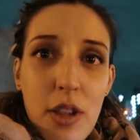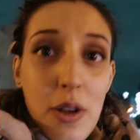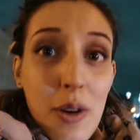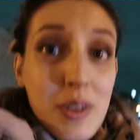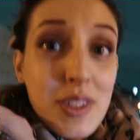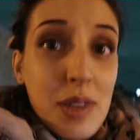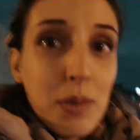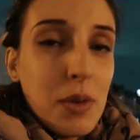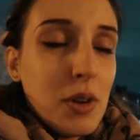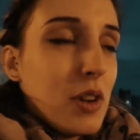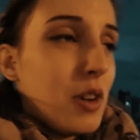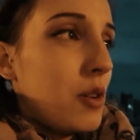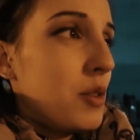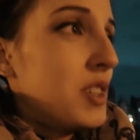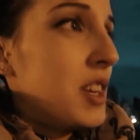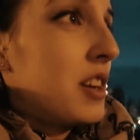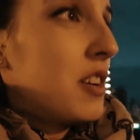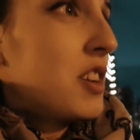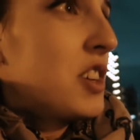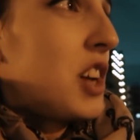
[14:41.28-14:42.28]
clothes. I'm gonna go
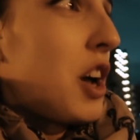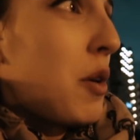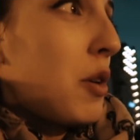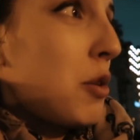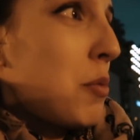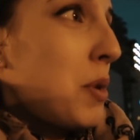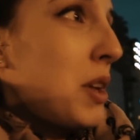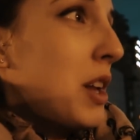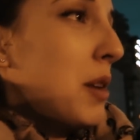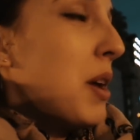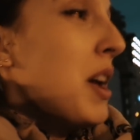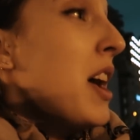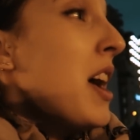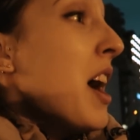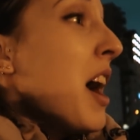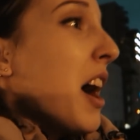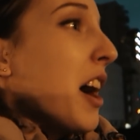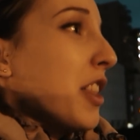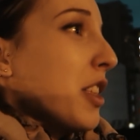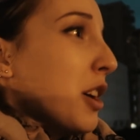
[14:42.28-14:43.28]
take a shower in a minute.
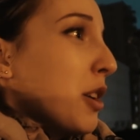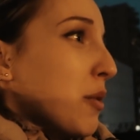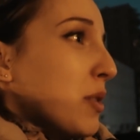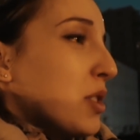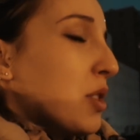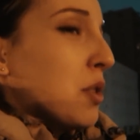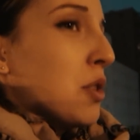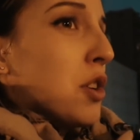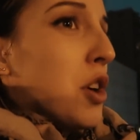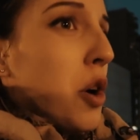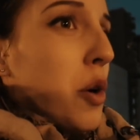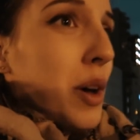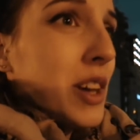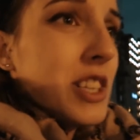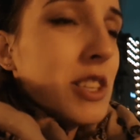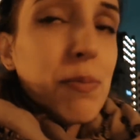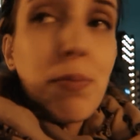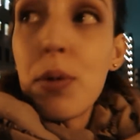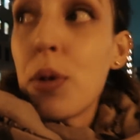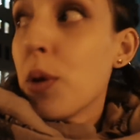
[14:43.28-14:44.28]
I thought I was gonna go
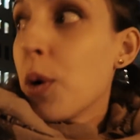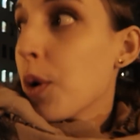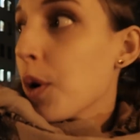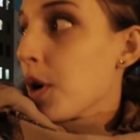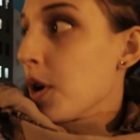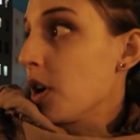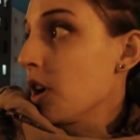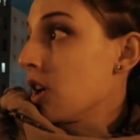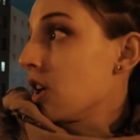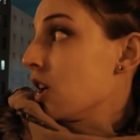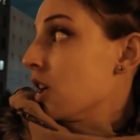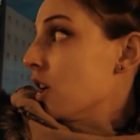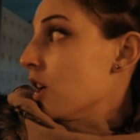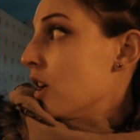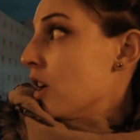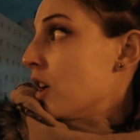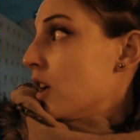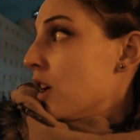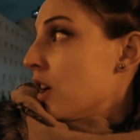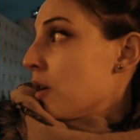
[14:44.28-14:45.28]
explore,
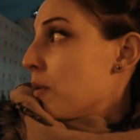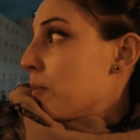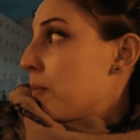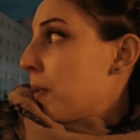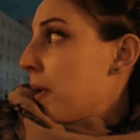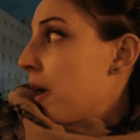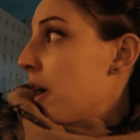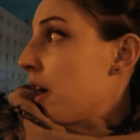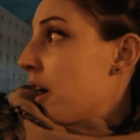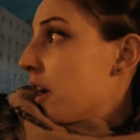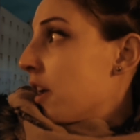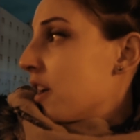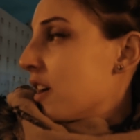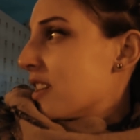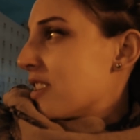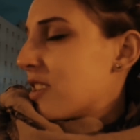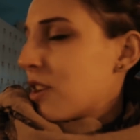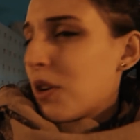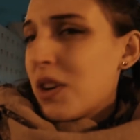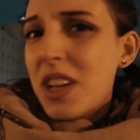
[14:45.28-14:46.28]
but
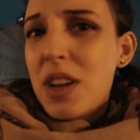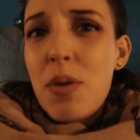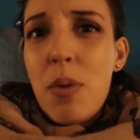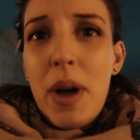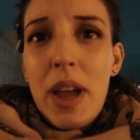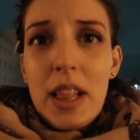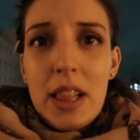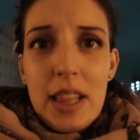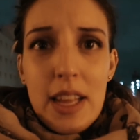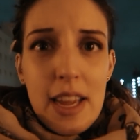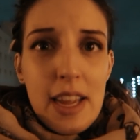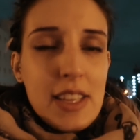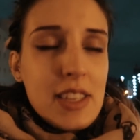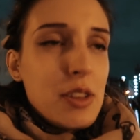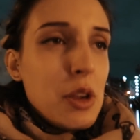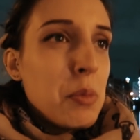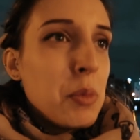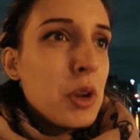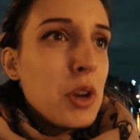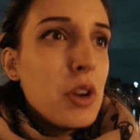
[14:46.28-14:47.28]
it's already quite late,
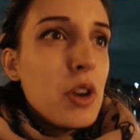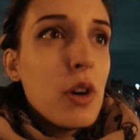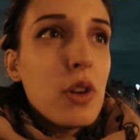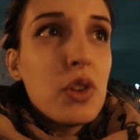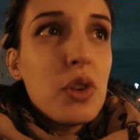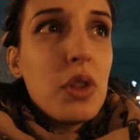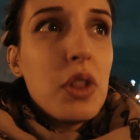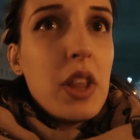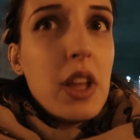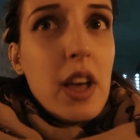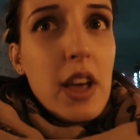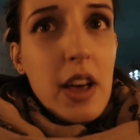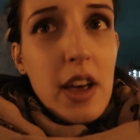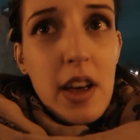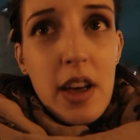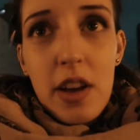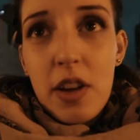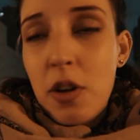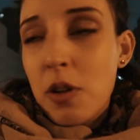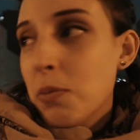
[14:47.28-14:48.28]
so I'm gonna go to
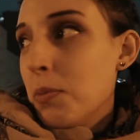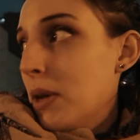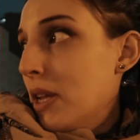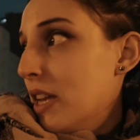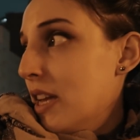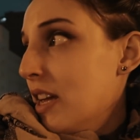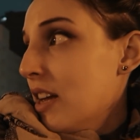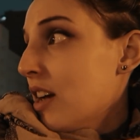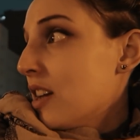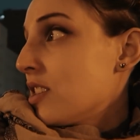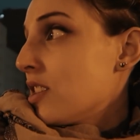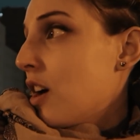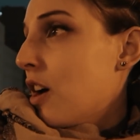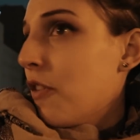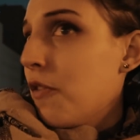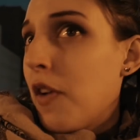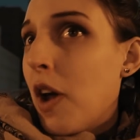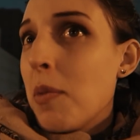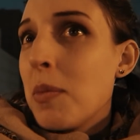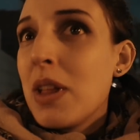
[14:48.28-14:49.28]
the Konbini. I saw
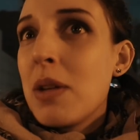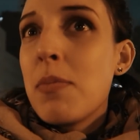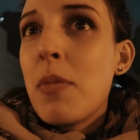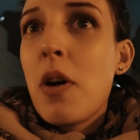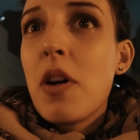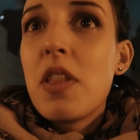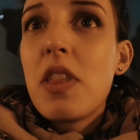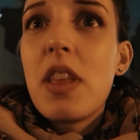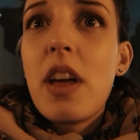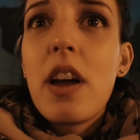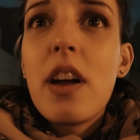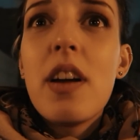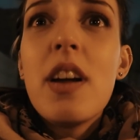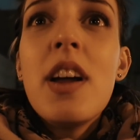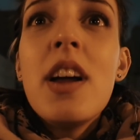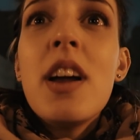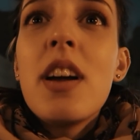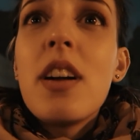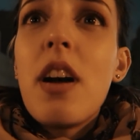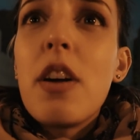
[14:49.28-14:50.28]
a Family Mart there.
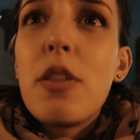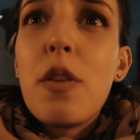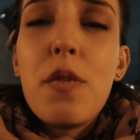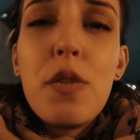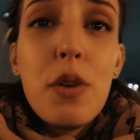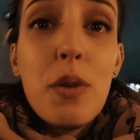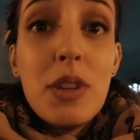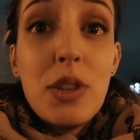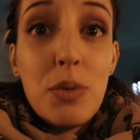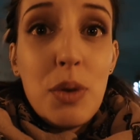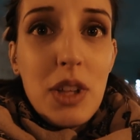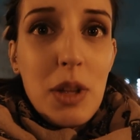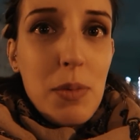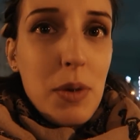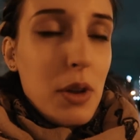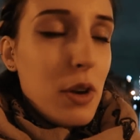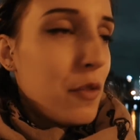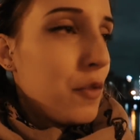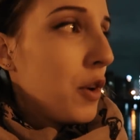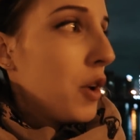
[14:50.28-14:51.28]
I thought the view is really
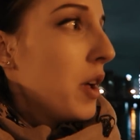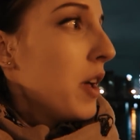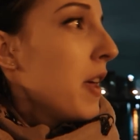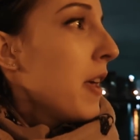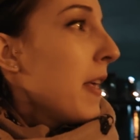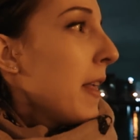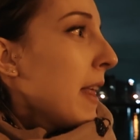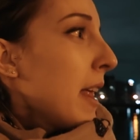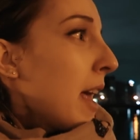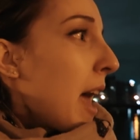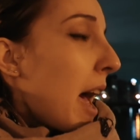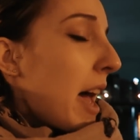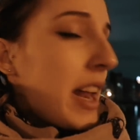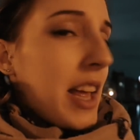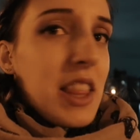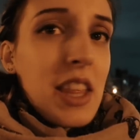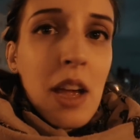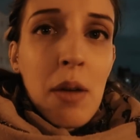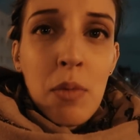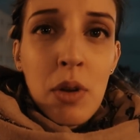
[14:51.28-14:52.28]
beautiful, and
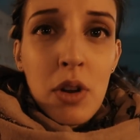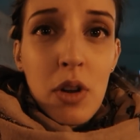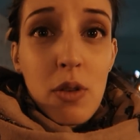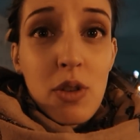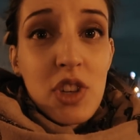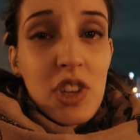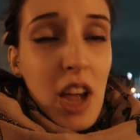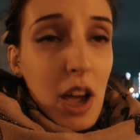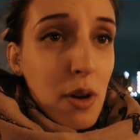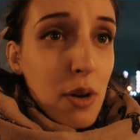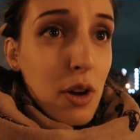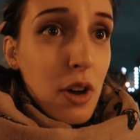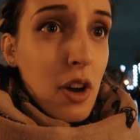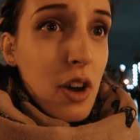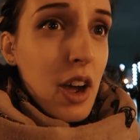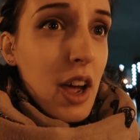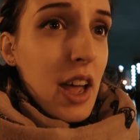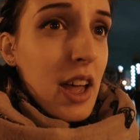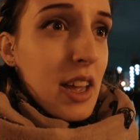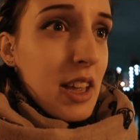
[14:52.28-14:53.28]
I think I'm gonna go shower
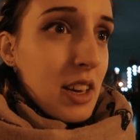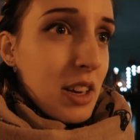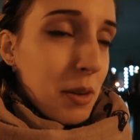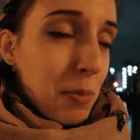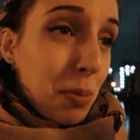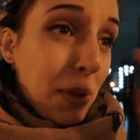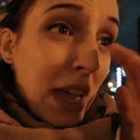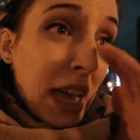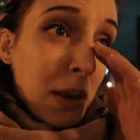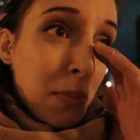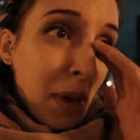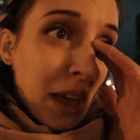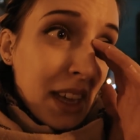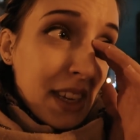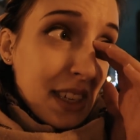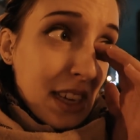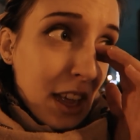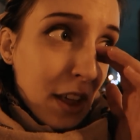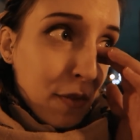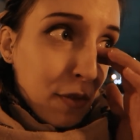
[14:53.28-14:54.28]
and plan my
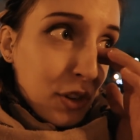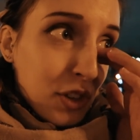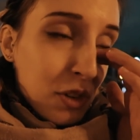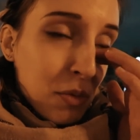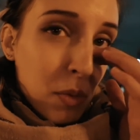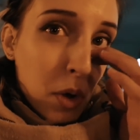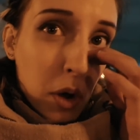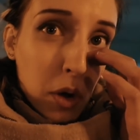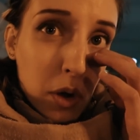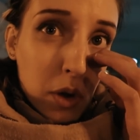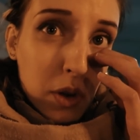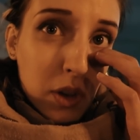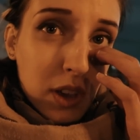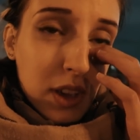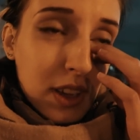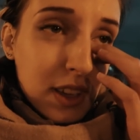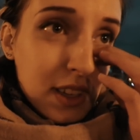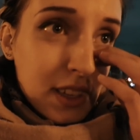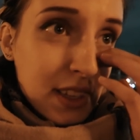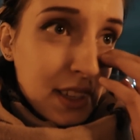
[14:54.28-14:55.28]
day for tomorrow,
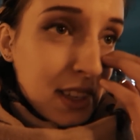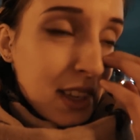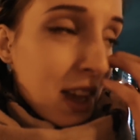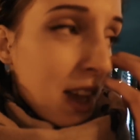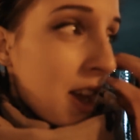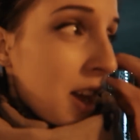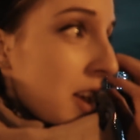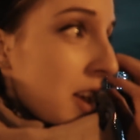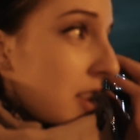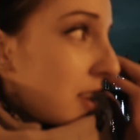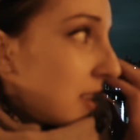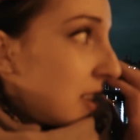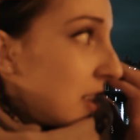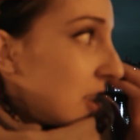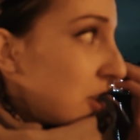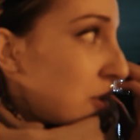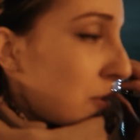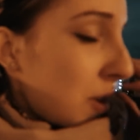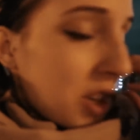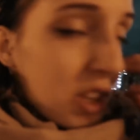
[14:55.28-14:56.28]
because the
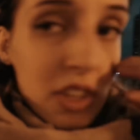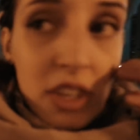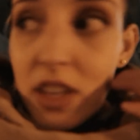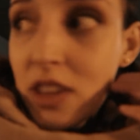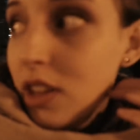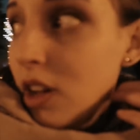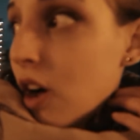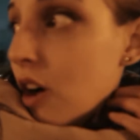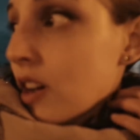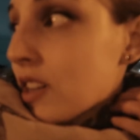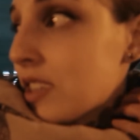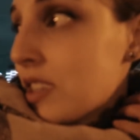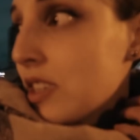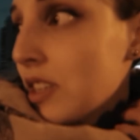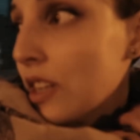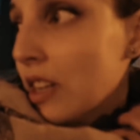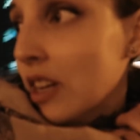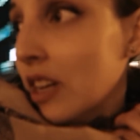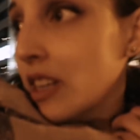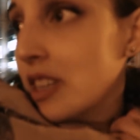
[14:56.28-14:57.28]
situation in the
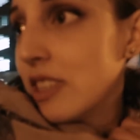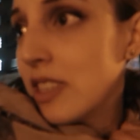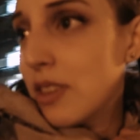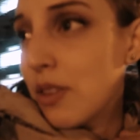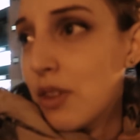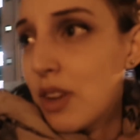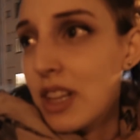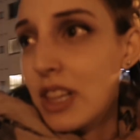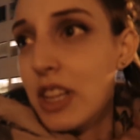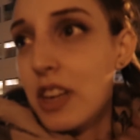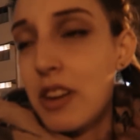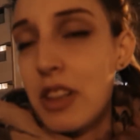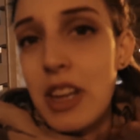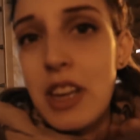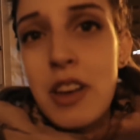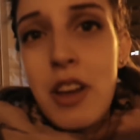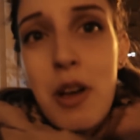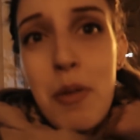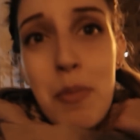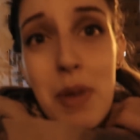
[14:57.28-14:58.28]
hostel is clearly
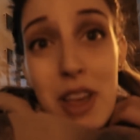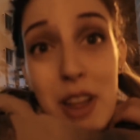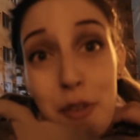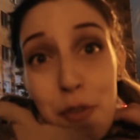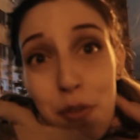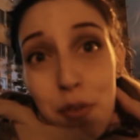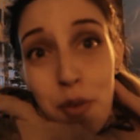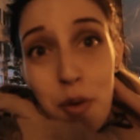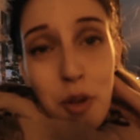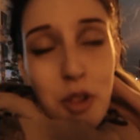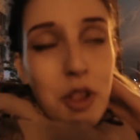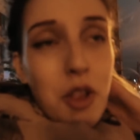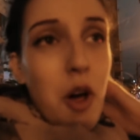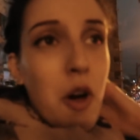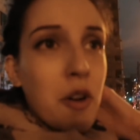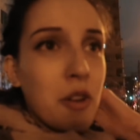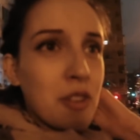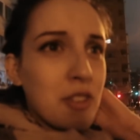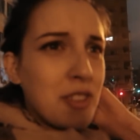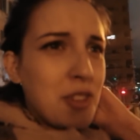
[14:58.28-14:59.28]
not made for a
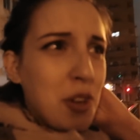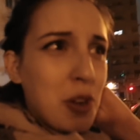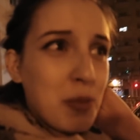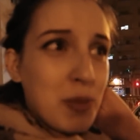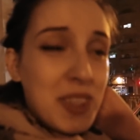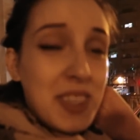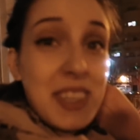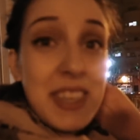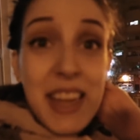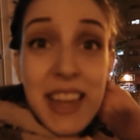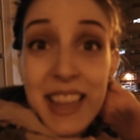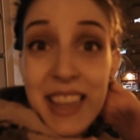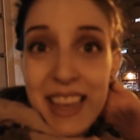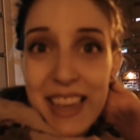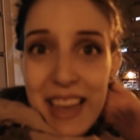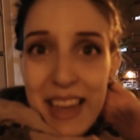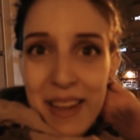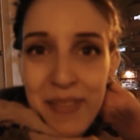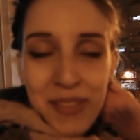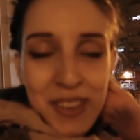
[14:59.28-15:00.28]
long-term stay
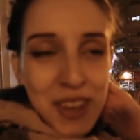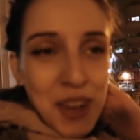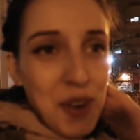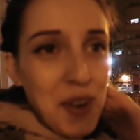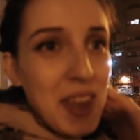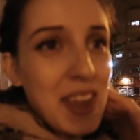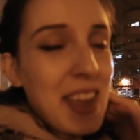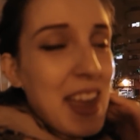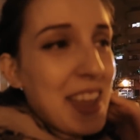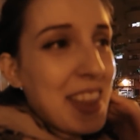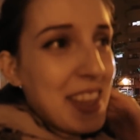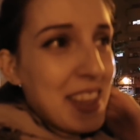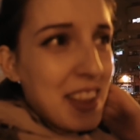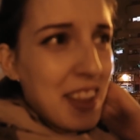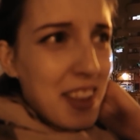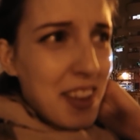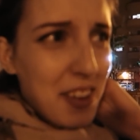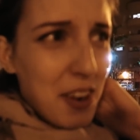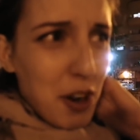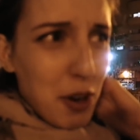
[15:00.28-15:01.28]
like I'm doing. I think
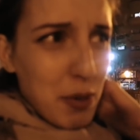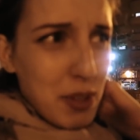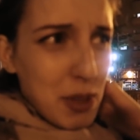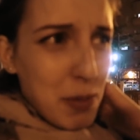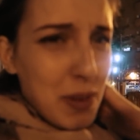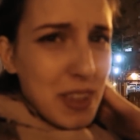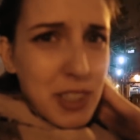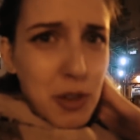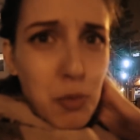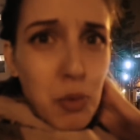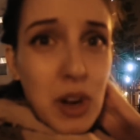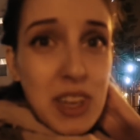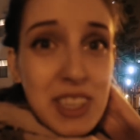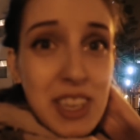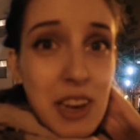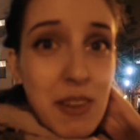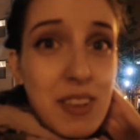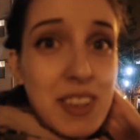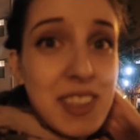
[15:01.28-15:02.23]
the girl was a bit surprised that